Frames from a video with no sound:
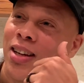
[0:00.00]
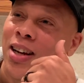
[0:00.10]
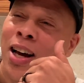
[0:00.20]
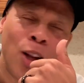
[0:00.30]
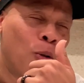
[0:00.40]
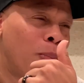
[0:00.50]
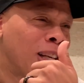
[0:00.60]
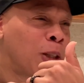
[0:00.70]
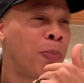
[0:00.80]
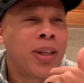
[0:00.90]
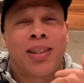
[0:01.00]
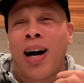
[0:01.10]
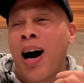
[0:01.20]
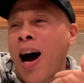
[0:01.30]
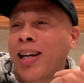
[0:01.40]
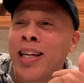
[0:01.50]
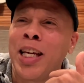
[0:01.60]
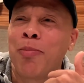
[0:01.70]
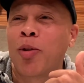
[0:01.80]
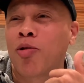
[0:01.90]
hello, may I speak to
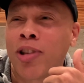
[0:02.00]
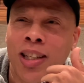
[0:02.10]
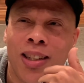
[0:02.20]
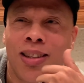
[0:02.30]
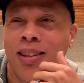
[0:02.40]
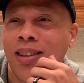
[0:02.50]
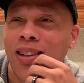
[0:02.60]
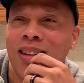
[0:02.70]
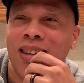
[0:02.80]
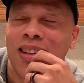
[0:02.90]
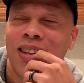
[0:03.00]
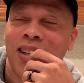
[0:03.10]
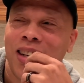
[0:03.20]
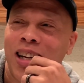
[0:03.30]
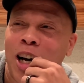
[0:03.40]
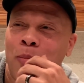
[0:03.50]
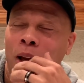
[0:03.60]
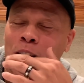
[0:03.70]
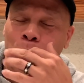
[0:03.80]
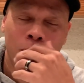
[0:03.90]
Hakim Green? I'm
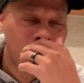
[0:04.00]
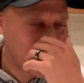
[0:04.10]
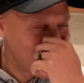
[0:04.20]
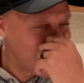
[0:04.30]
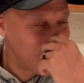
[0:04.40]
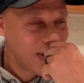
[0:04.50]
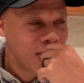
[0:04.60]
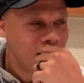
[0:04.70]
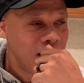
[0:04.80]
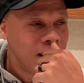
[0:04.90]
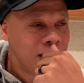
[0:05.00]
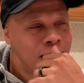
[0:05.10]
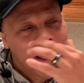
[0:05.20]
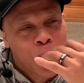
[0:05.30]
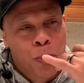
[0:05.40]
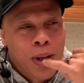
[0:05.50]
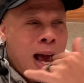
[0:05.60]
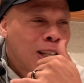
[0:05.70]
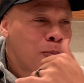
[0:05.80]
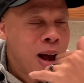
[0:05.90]
like, speaking? This is the
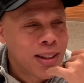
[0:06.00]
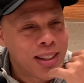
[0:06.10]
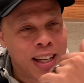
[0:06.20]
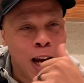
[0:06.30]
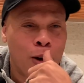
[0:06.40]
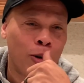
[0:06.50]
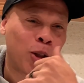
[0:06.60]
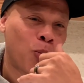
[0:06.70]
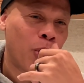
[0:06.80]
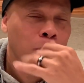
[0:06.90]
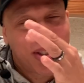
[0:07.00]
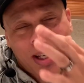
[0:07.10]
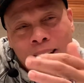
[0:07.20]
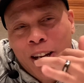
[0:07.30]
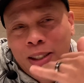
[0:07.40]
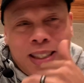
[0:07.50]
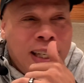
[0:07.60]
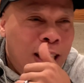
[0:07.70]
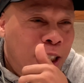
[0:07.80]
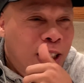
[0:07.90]
Blastmaster KRS-One. I'm sitting here in
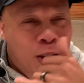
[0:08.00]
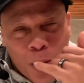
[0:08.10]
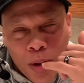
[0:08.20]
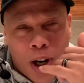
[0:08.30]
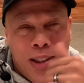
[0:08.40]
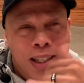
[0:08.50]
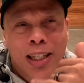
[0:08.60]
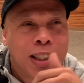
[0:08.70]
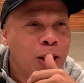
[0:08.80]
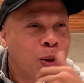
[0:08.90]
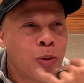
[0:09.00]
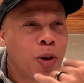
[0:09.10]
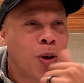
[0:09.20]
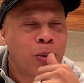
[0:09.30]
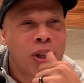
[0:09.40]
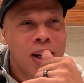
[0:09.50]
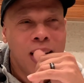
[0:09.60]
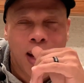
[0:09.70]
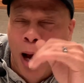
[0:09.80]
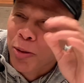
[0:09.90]
D&D Studios,
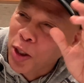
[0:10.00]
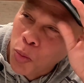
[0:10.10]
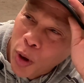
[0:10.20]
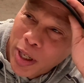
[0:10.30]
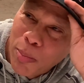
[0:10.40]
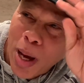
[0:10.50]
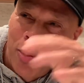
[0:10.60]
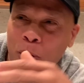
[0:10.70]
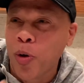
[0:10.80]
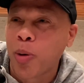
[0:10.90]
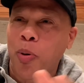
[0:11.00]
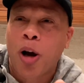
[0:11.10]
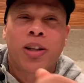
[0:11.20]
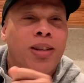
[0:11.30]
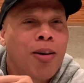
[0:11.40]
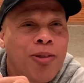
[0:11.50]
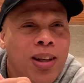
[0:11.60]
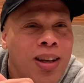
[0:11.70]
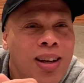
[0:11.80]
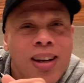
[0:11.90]
and I was just wondering, maybe you and your partner Tuffy
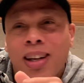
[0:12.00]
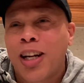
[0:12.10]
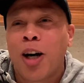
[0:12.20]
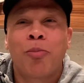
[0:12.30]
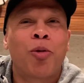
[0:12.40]
can come